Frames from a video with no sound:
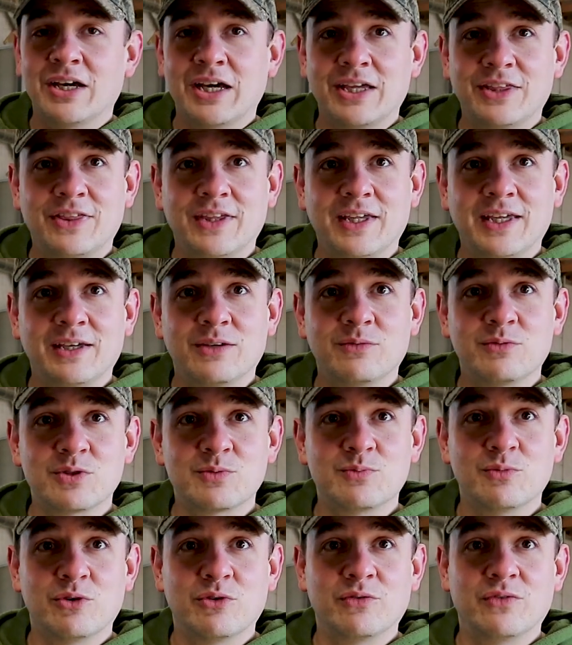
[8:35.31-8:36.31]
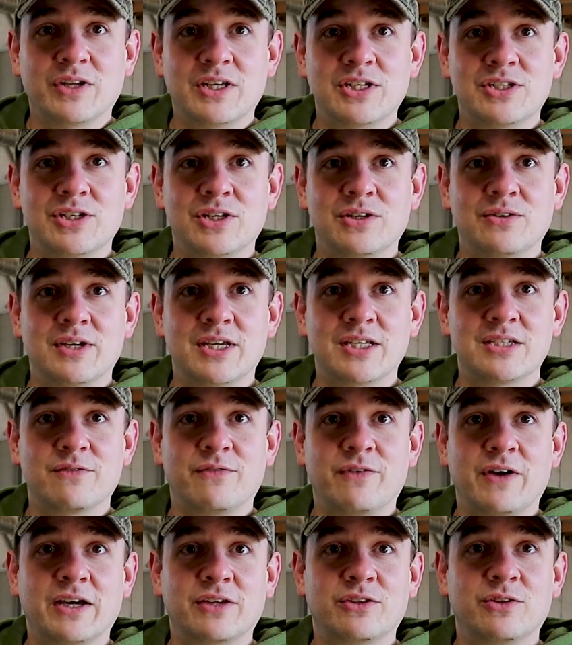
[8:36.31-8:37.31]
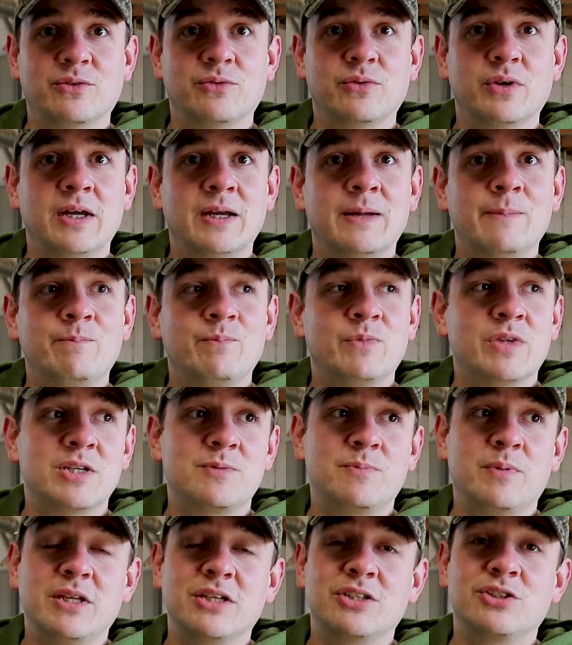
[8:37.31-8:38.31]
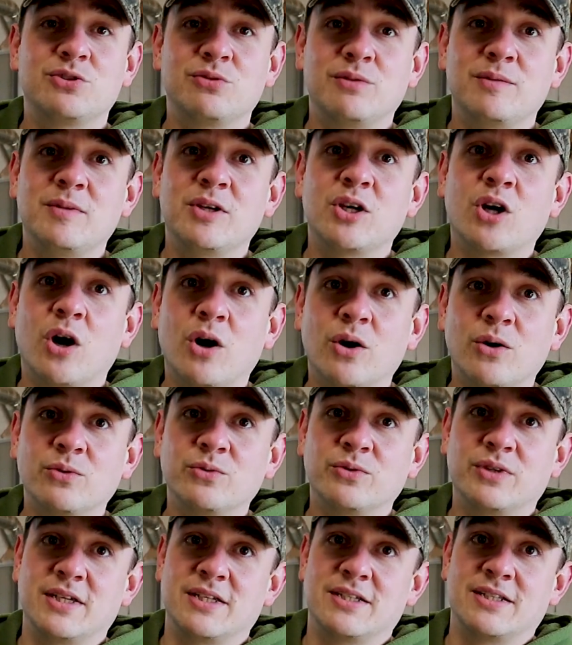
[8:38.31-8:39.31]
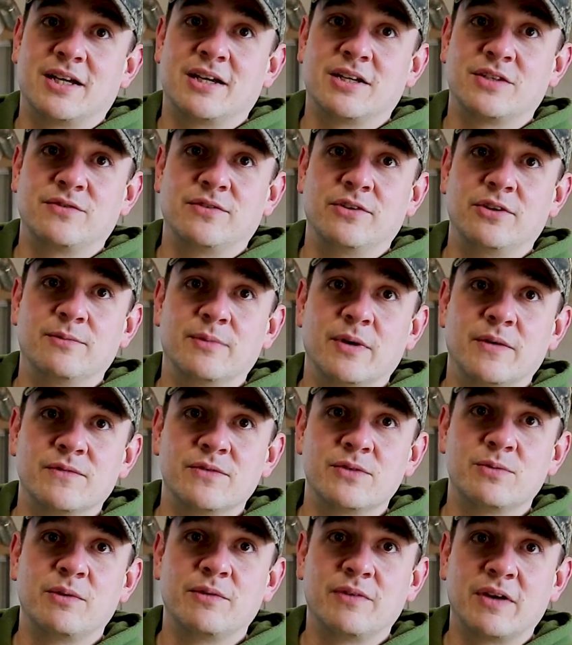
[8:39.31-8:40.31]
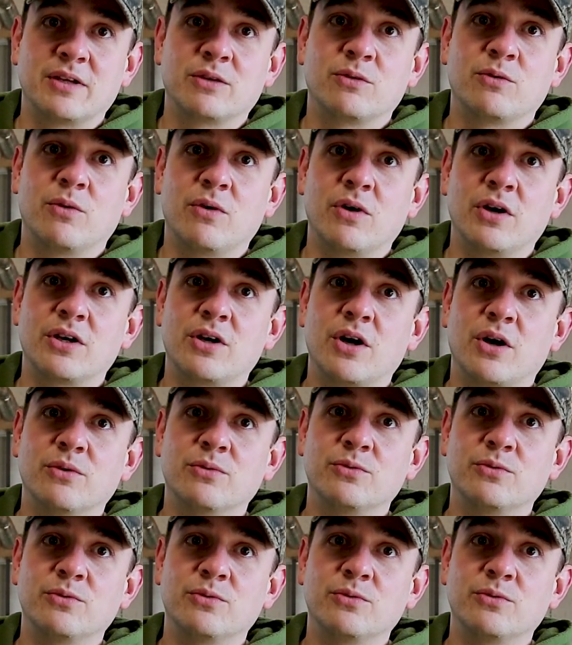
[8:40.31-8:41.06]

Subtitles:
I think what's more of an issue is the fact that it's been extremely cold these last few months. We've had a cold